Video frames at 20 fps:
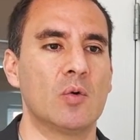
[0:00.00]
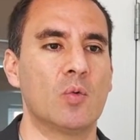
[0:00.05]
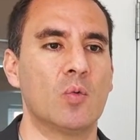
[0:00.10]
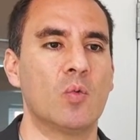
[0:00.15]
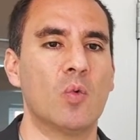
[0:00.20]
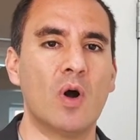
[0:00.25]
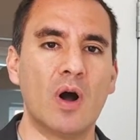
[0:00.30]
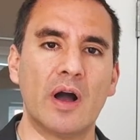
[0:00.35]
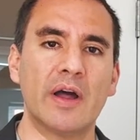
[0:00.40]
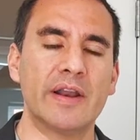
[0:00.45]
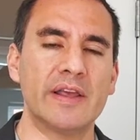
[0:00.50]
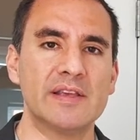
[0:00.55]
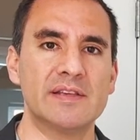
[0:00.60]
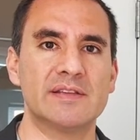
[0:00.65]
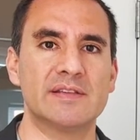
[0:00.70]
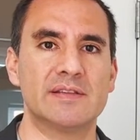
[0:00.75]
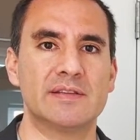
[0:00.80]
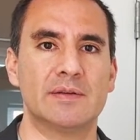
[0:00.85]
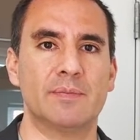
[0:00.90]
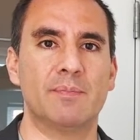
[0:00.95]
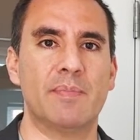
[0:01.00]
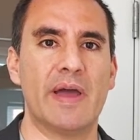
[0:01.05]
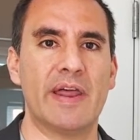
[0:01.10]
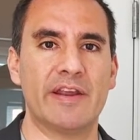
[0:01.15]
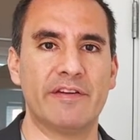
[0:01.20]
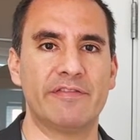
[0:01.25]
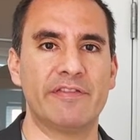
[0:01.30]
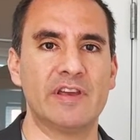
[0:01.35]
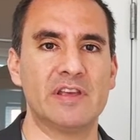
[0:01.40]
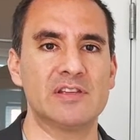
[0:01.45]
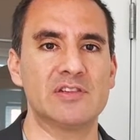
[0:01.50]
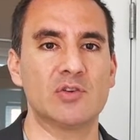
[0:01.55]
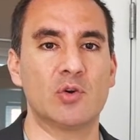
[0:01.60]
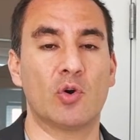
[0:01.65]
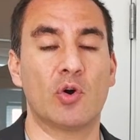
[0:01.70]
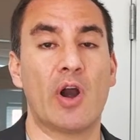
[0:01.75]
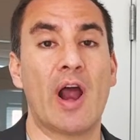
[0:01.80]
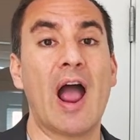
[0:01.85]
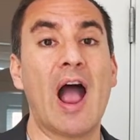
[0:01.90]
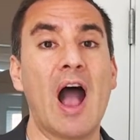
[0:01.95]
what is the benefits
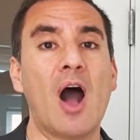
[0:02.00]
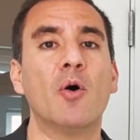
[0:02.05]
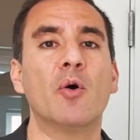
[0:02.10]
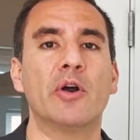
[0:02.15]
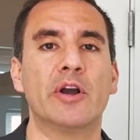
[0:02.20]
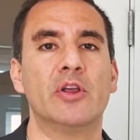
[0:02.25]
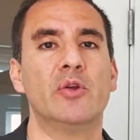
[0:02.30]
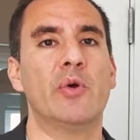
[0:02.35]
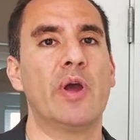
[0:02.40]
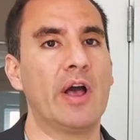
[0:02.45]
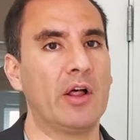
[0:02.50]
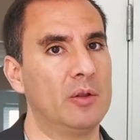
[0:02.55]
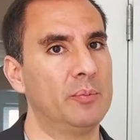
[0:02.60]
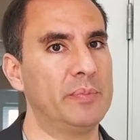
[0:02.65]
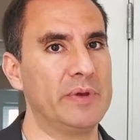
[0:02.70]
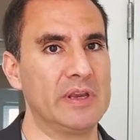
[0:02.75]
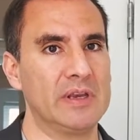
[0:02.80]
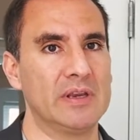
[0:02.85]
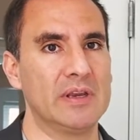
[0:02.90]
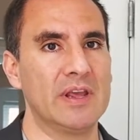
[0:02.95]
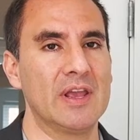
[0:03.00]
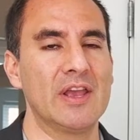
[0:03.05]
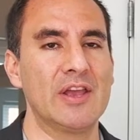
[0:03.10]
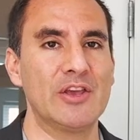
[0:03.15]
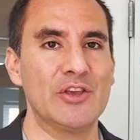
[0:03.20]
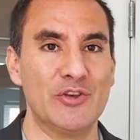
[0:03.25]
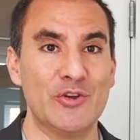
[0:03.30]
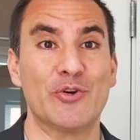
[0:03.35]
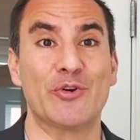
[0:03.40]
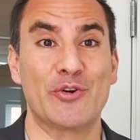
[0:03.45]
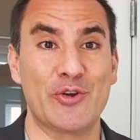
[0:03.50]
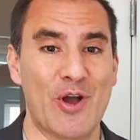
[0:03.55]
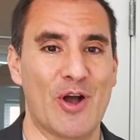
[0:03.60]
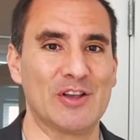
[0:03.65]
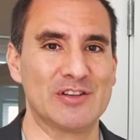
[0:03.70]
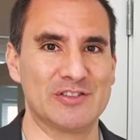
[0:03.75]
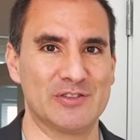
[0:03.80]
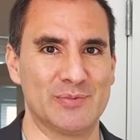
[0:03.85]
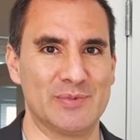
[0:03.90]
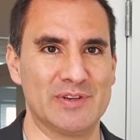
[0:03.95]
or how are you helping your
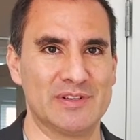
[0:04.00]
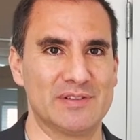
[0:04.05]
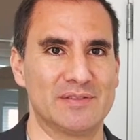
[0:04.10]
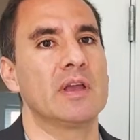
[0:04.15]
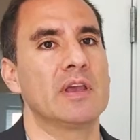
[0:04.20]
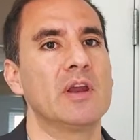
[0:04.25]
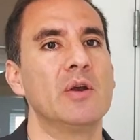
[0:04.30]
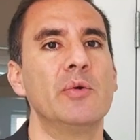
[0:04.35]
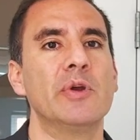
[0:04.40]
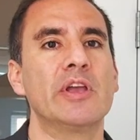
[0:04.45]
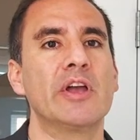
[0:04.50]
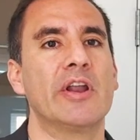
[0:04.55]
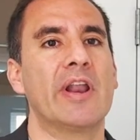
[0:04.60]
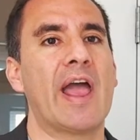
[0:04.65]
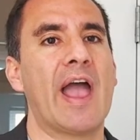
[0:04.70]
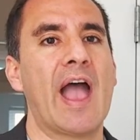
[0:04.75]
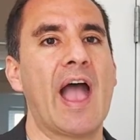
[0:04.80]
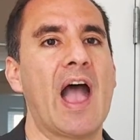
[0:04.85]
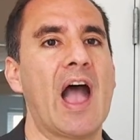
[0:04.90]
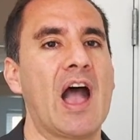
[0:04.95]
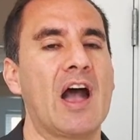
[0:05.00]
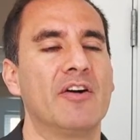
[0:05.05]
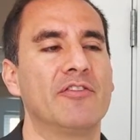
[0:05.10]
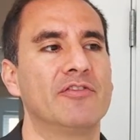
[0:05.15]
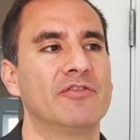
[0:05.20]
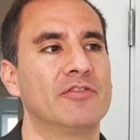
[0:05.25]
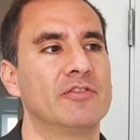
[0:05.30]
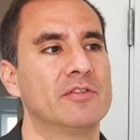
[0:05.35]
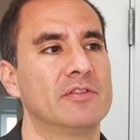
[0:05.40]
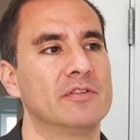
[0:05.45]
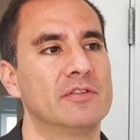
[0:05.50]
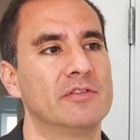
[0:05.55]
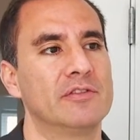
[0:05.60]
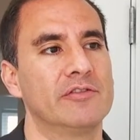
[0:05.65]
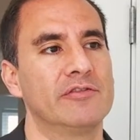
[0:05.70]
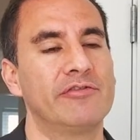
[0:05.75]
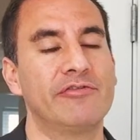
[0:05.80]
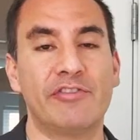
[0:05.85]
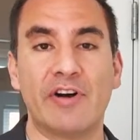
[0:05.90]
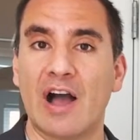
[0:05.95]
customers. Here we're gonna have
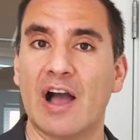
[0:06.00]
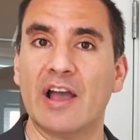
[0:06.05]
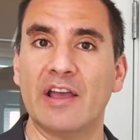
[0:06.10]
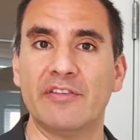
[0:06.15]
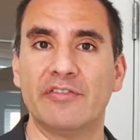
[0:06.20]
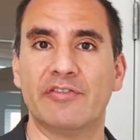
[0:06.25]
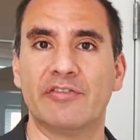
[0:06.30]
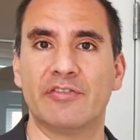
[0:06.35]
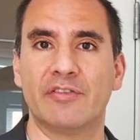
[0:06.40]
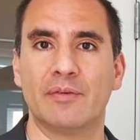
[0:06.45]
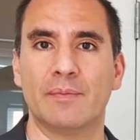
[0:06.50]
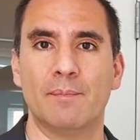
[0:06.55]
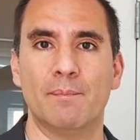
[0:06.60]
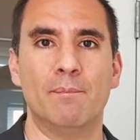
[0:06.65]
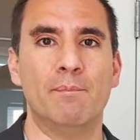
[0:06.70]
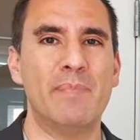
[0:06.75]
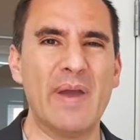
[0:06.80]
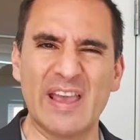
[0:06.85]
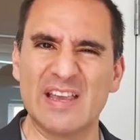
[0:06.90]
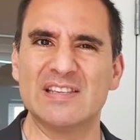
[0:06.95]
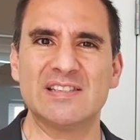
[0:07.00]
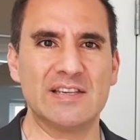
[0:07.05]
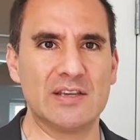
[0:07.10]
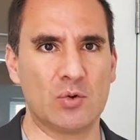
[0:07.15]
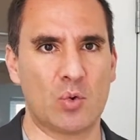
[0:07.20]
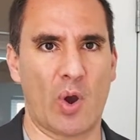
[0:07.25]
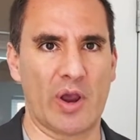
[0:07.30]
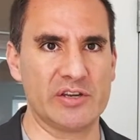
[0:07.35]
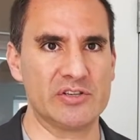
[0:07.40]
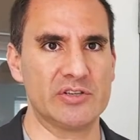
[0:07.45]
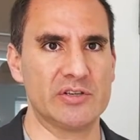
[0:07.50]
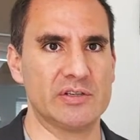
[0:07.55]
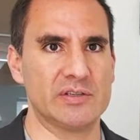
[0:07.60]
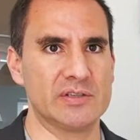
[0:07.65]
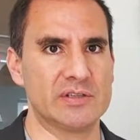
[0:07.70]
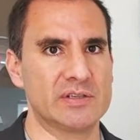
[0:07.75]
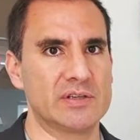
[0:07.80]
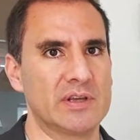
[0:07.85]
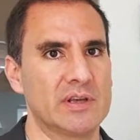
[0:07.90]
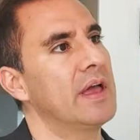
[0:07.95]
5 basic
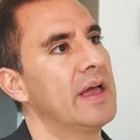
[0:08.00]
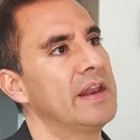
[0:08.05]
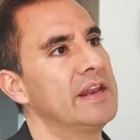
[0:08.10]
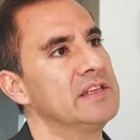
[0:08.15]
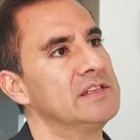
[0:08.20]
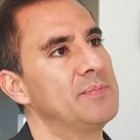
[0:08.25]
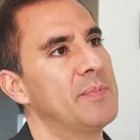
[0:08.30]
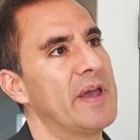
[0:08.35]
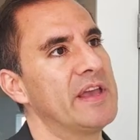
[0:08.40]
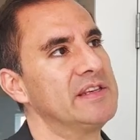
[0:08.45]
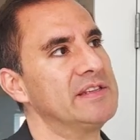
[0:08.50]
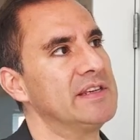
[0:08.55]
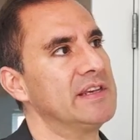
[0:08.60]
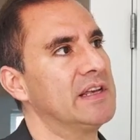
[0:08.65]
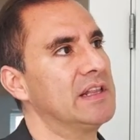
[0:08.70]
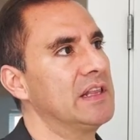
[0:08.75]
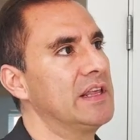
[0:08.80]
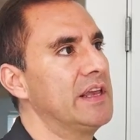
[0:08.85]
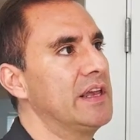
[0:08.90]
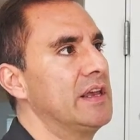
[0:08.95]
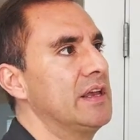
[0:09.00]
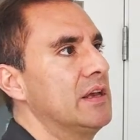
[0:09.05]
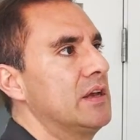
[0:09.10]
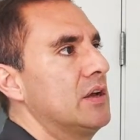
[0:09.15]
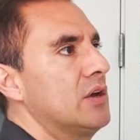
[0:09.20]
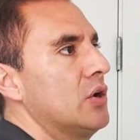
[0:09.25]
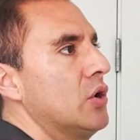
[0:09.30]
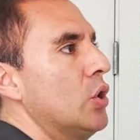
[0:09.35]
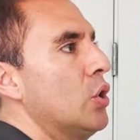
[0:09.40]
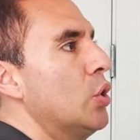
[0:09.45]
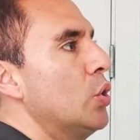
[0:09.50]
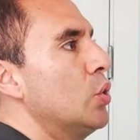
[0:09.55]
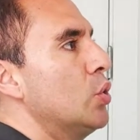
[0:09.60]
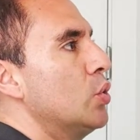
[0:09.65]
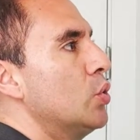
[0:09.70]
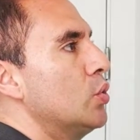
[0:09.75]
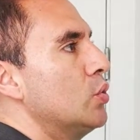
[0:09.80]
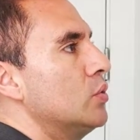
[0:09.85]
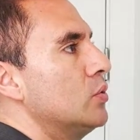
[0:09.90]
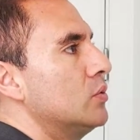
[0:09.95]
questions, and it's basically who